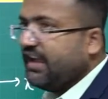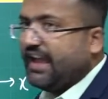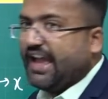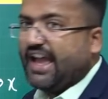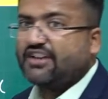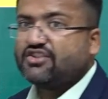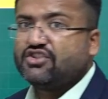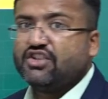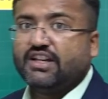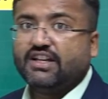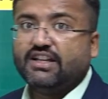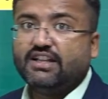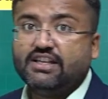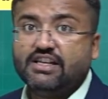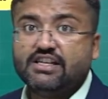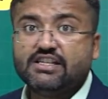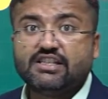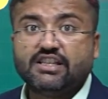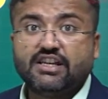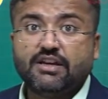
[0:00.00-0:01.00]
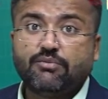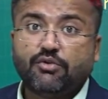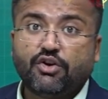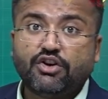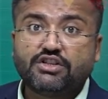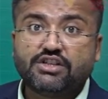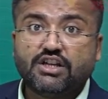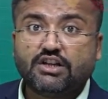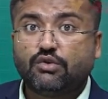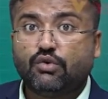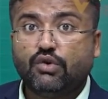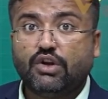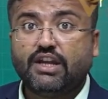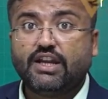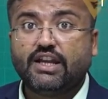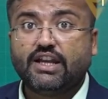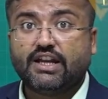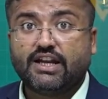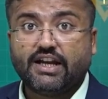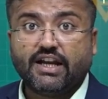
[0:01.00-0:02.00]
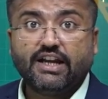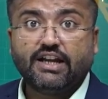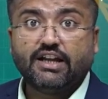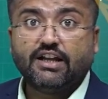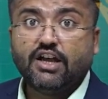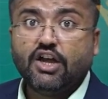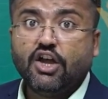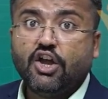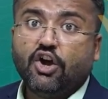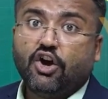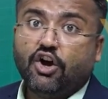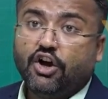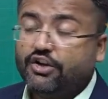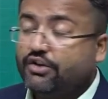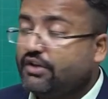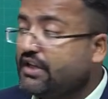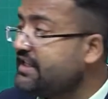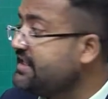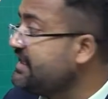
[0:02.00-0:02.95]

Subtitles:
Actually, these three points are collinear, right? Or you can